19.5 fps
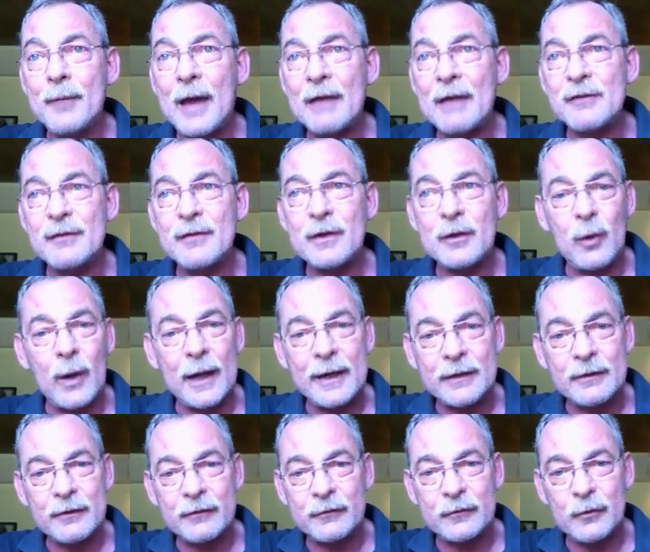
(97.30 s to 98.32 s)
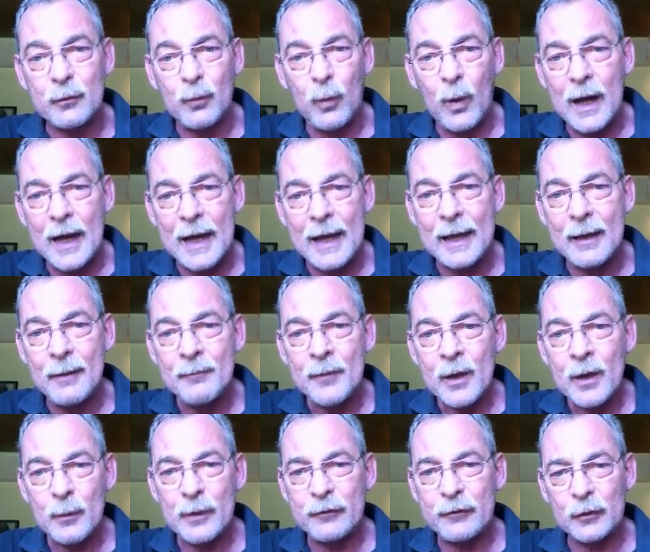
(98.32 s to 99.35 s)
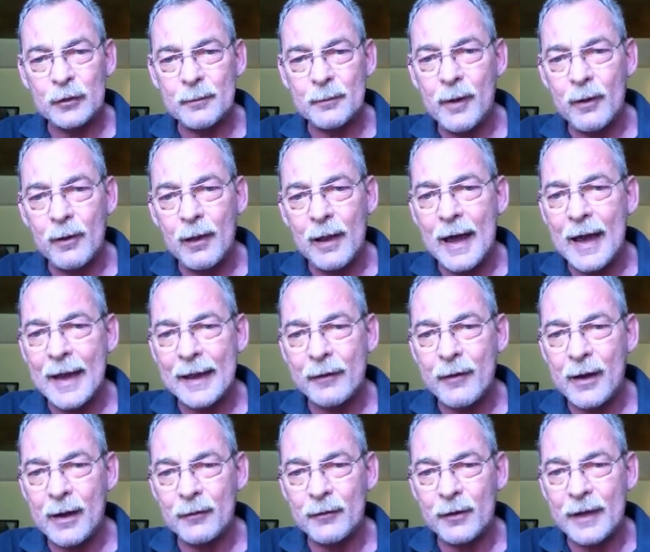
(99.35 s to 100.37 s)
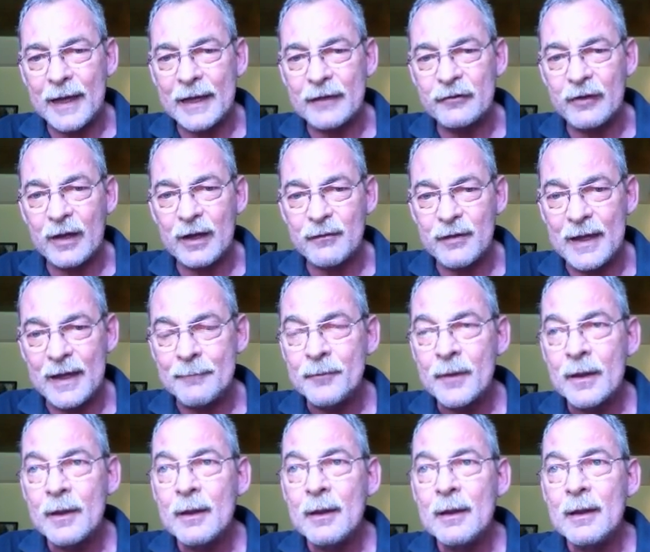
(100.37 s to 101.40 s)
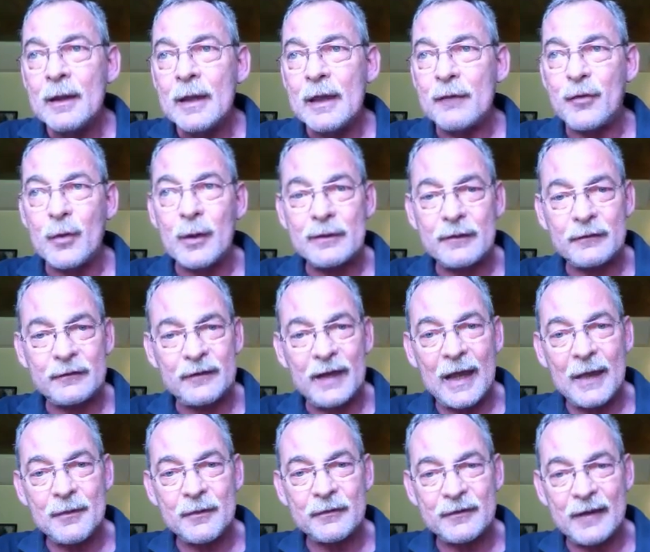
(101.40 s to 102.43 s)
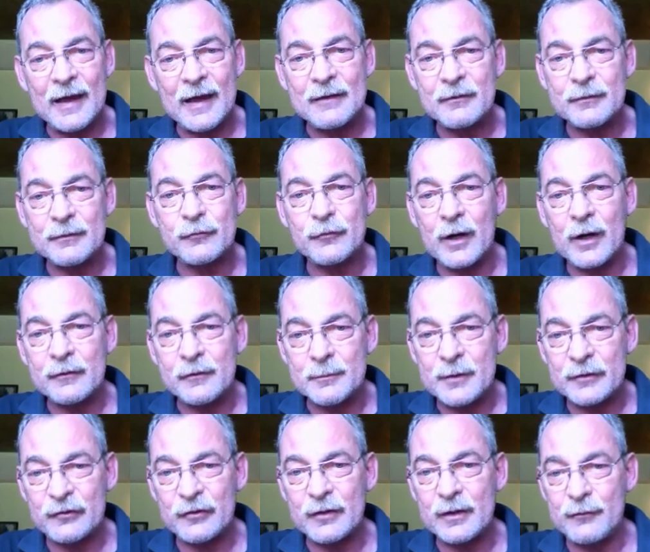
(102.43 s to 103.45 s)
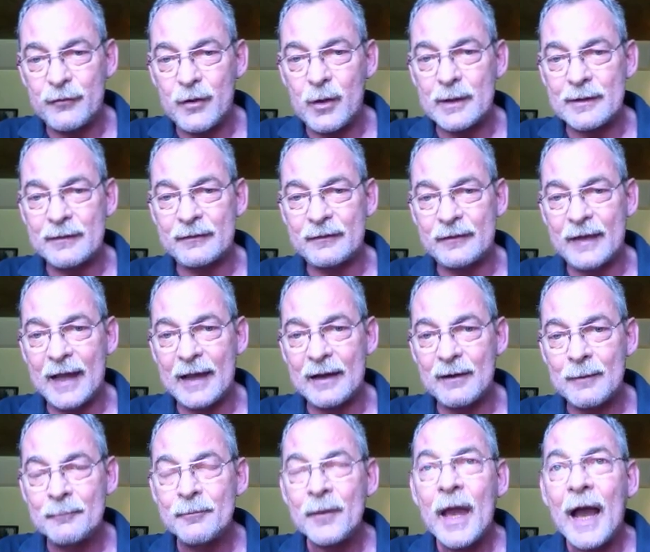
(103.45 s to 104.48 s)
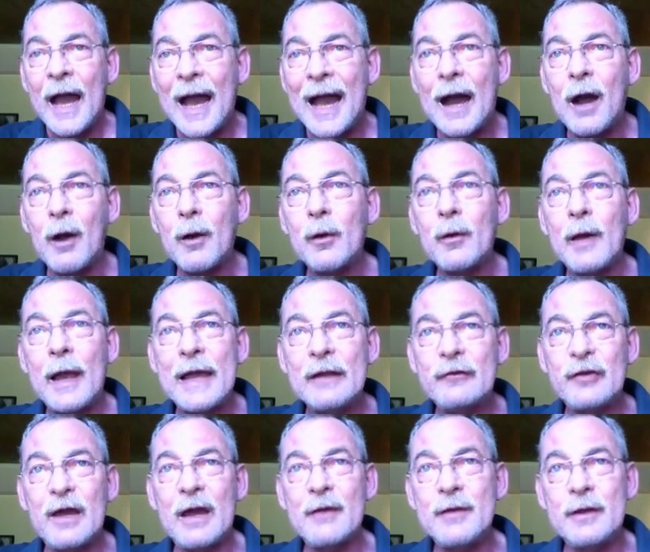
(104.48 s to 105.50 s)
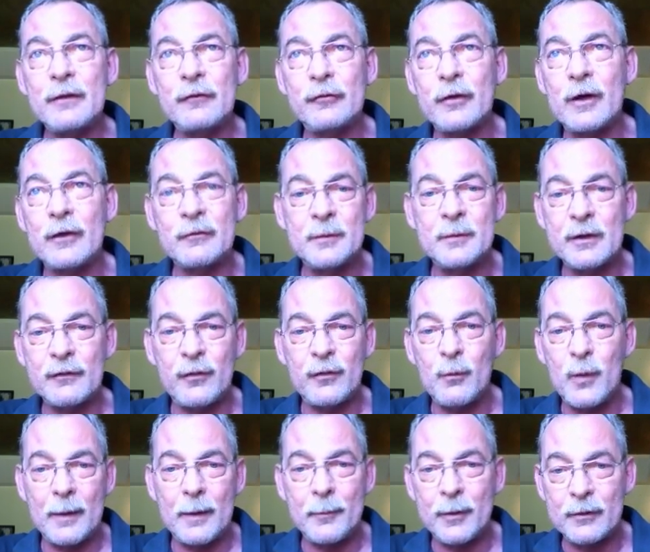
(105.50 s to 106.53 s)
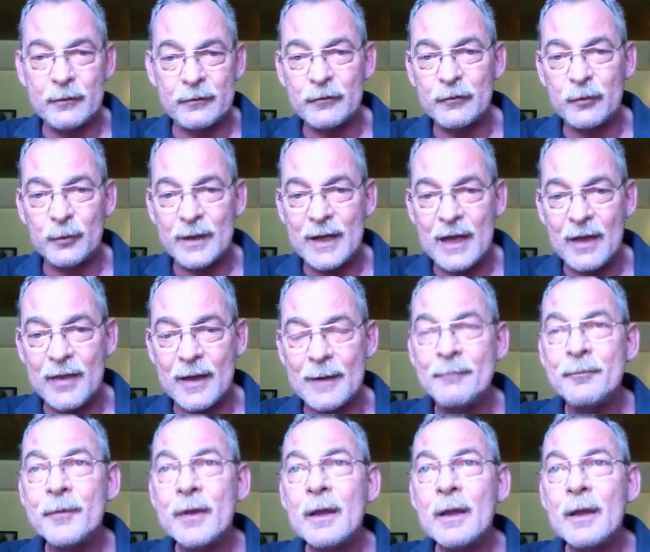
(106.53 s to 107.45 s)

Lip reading: I've never quite understood why we took the moral high ground on HIV. If you understand the science of transmission, if you understand how HIV is transmitted from one person to another,